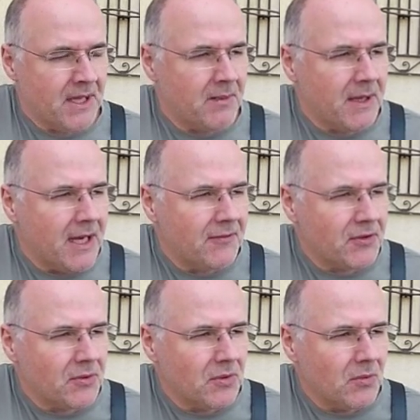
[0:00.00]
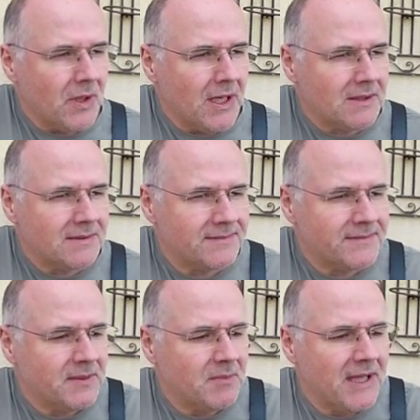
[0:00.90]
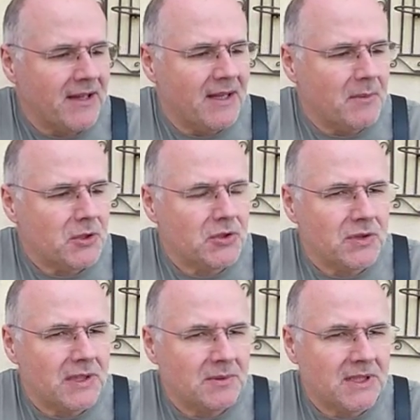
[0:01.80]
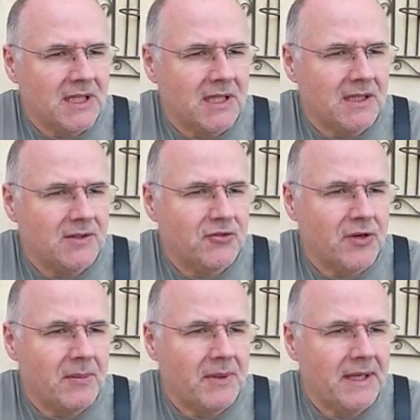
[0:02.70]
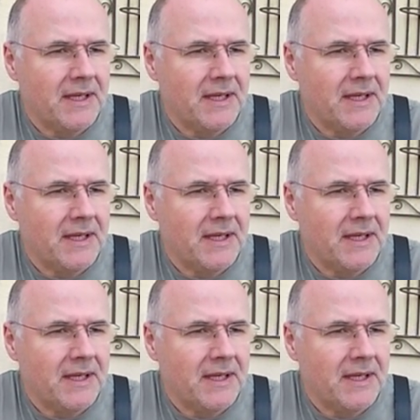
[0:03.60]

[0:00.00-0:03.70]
anyway, after a little while, didn't play it that much on that particular trip.